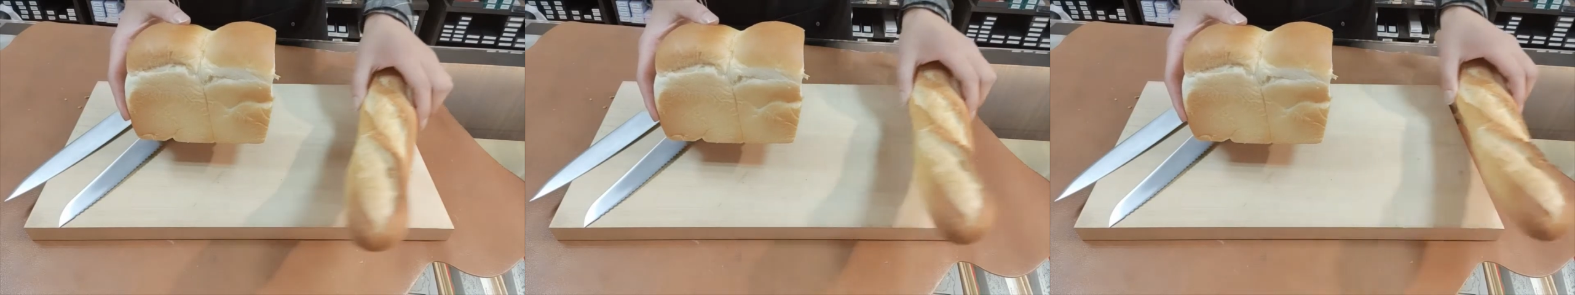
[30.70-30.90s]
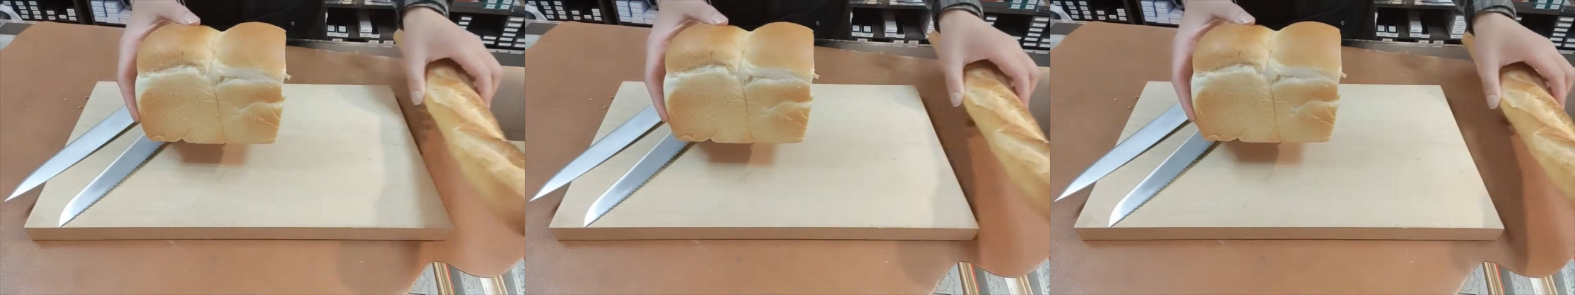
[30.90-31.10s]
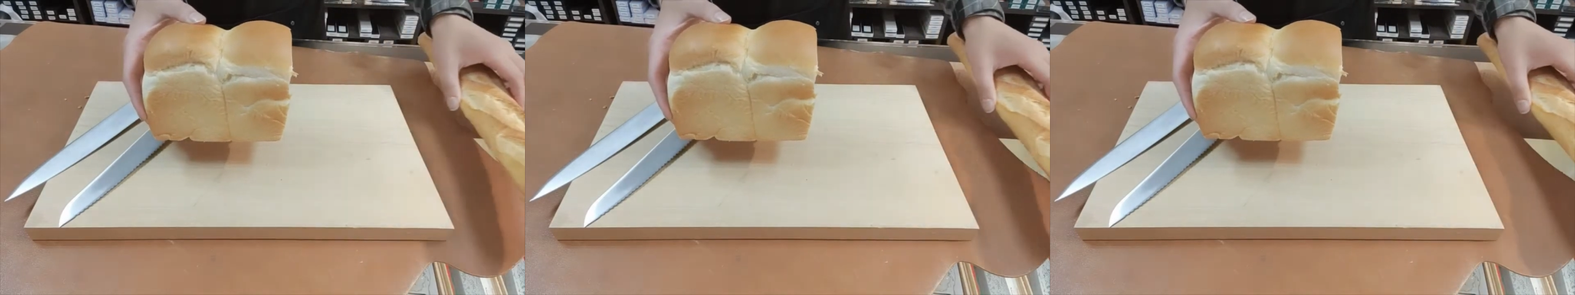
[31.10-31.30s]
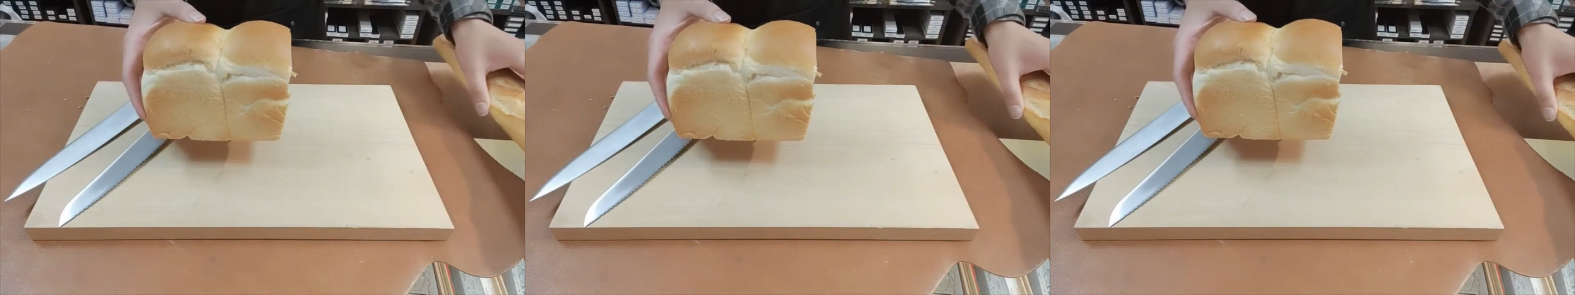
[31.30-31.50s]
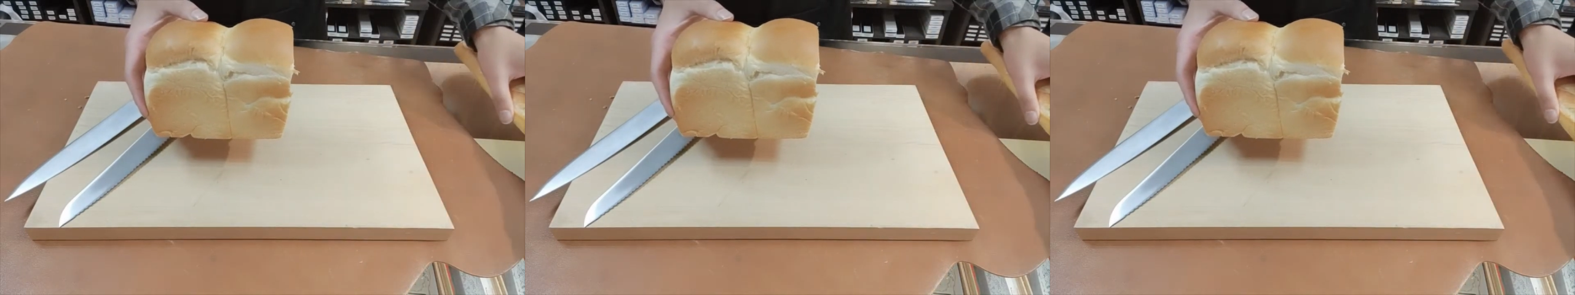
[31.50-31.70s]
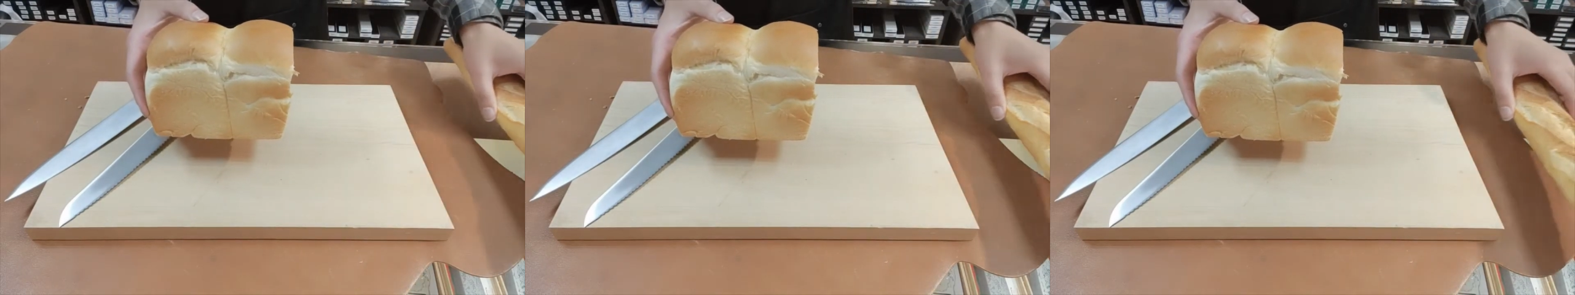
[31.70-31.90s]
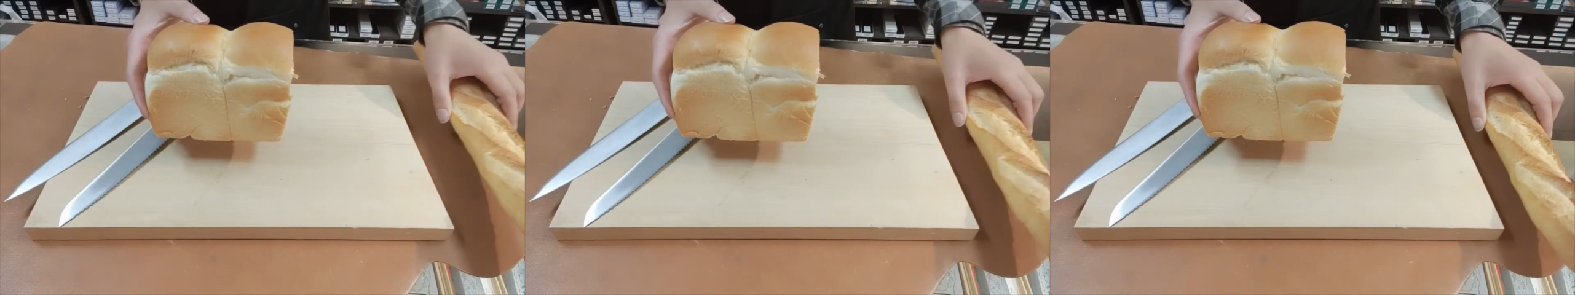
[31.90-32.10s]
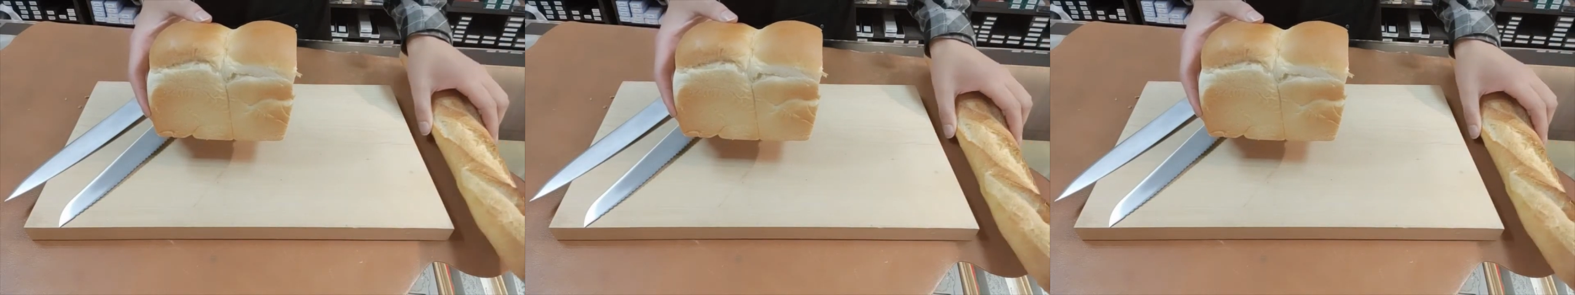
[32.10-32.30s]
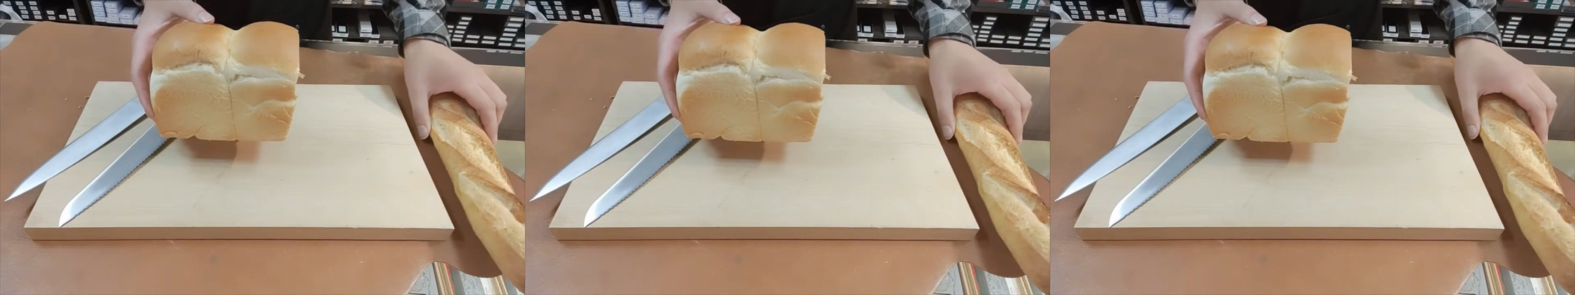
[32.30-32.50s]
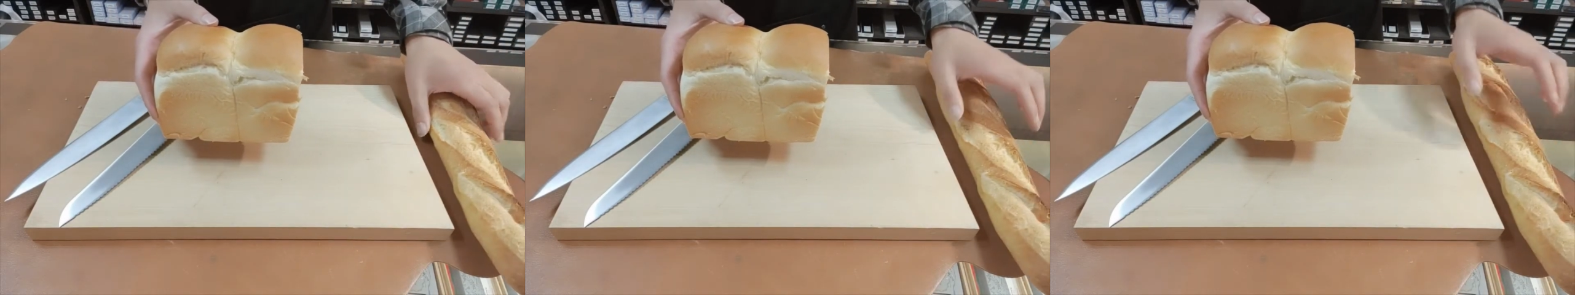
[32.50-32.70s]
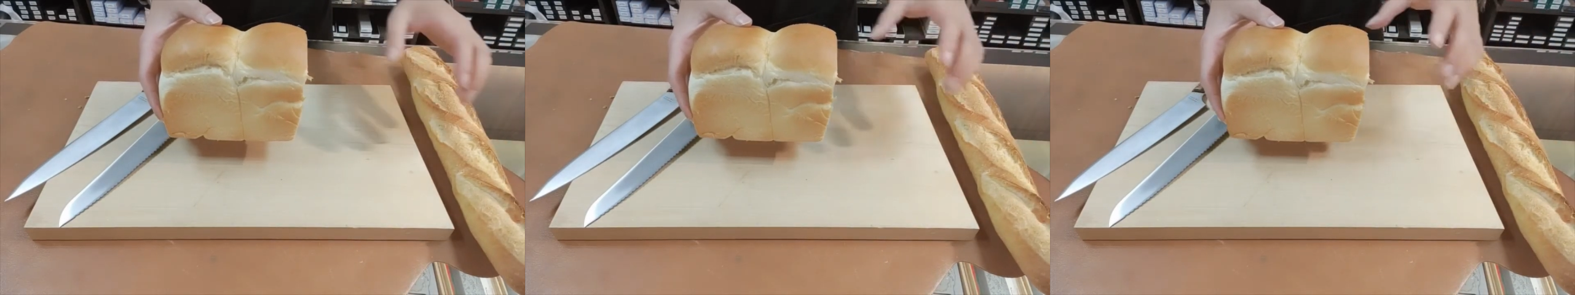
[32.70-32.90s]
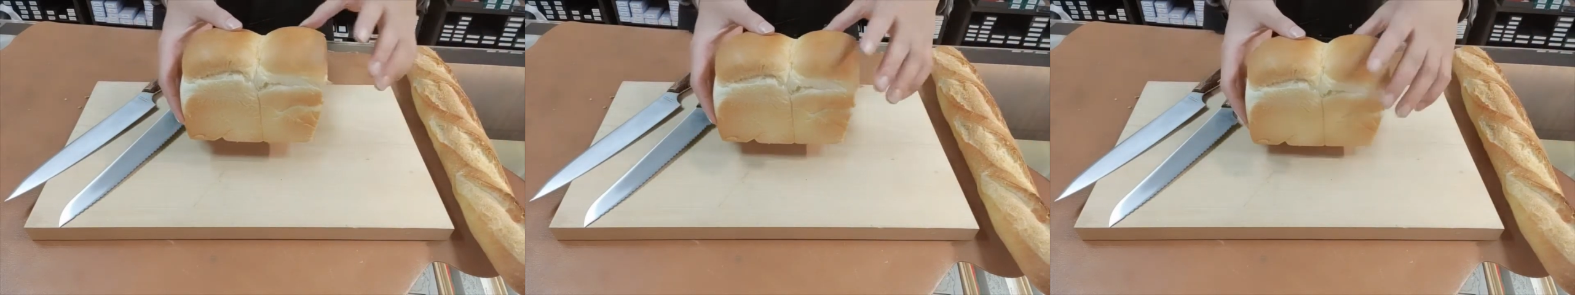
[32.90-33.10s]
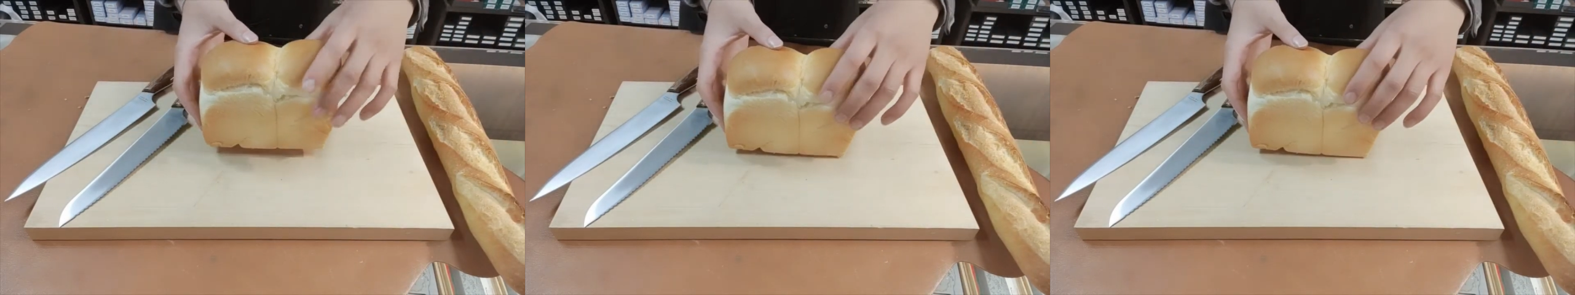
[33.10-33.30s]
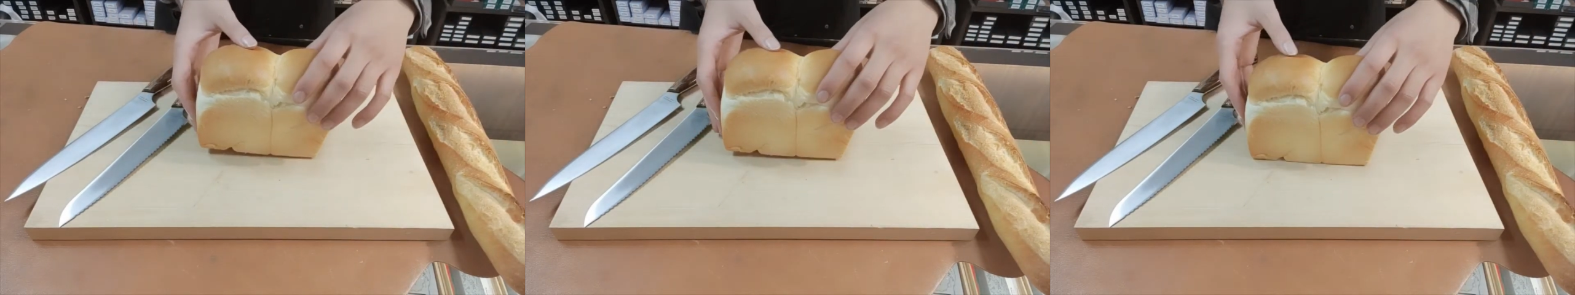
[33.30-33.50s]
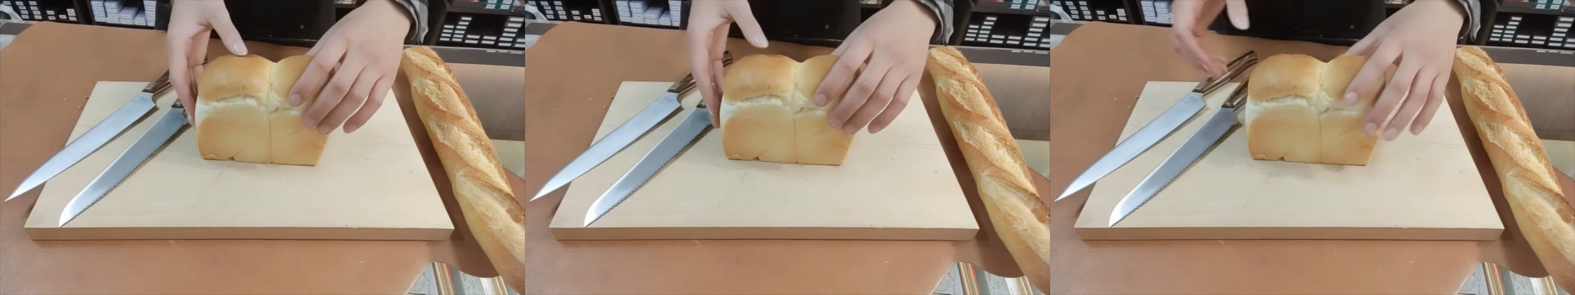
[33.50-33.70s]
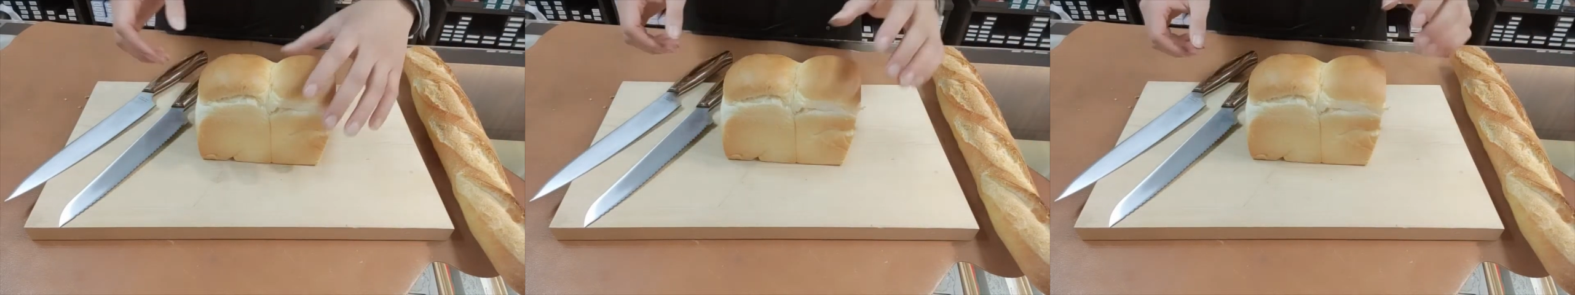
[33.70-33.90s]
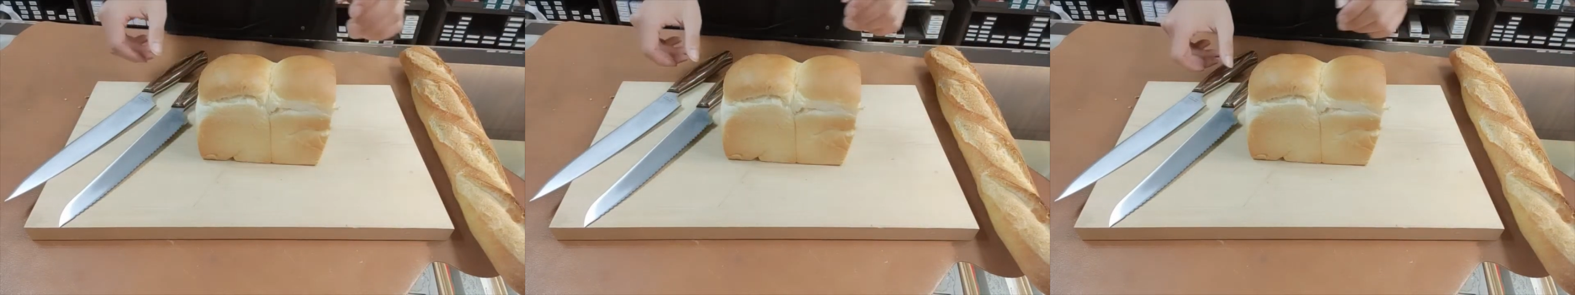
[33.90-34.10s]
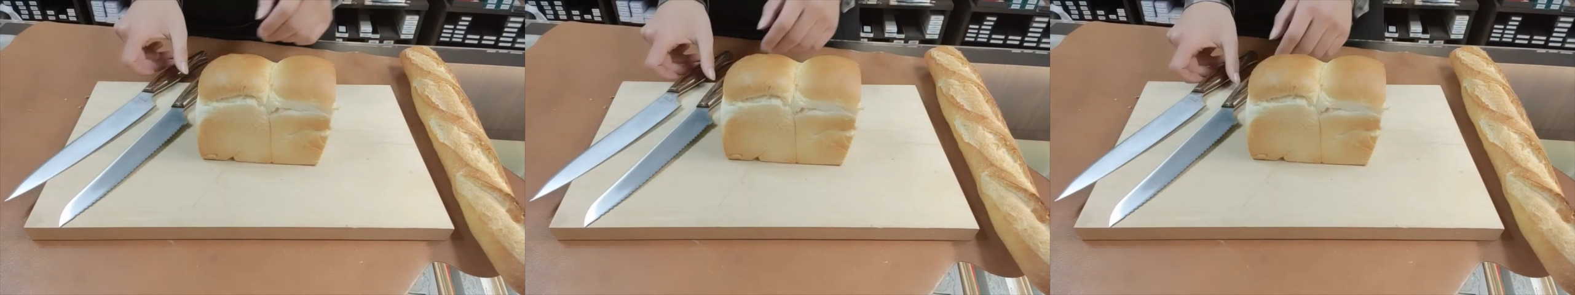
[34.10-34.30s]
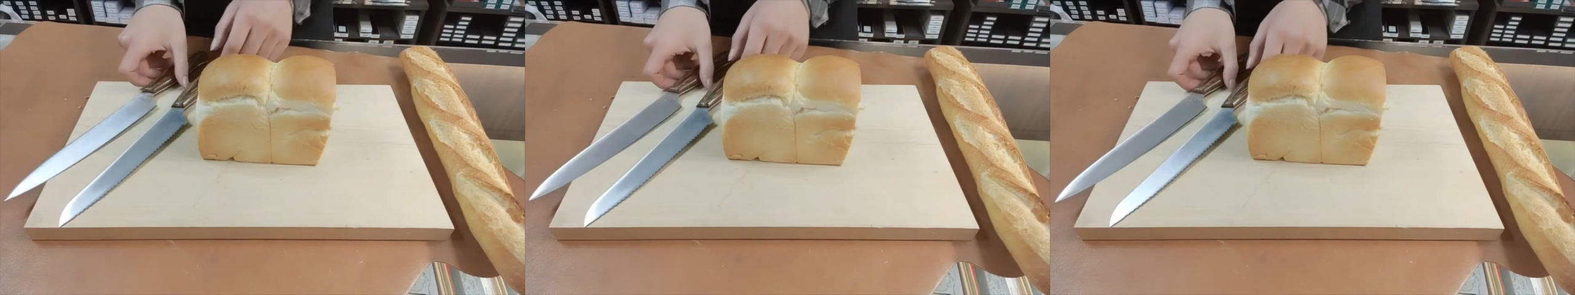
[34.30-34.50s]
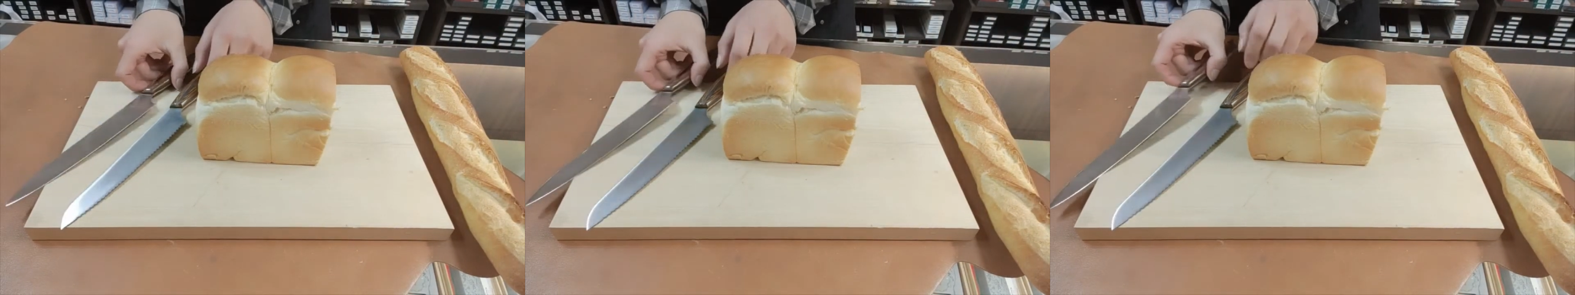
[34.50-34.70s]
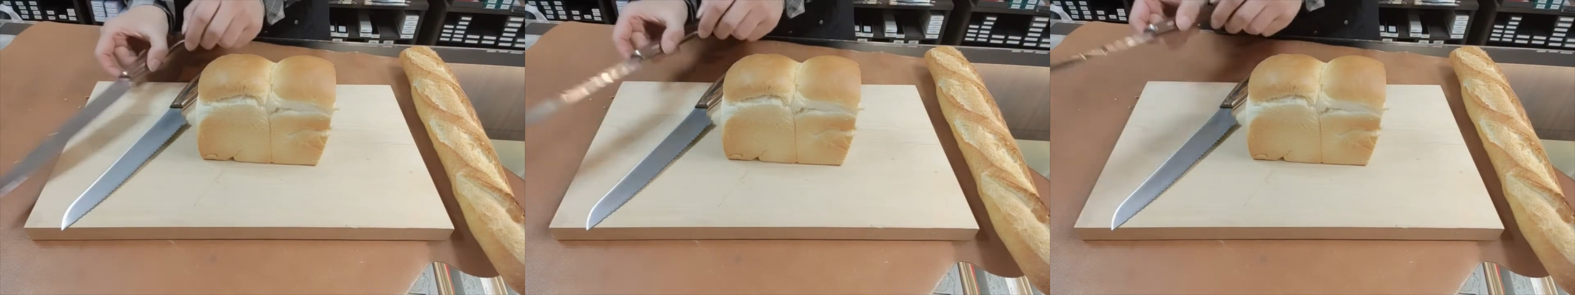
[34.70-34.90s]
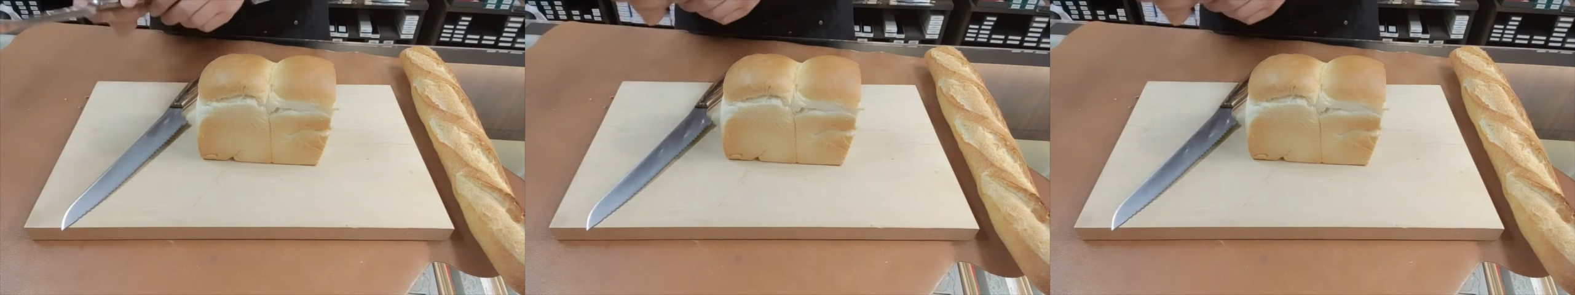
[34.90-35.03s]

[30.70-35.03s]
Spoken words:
[unreadable: no face in view]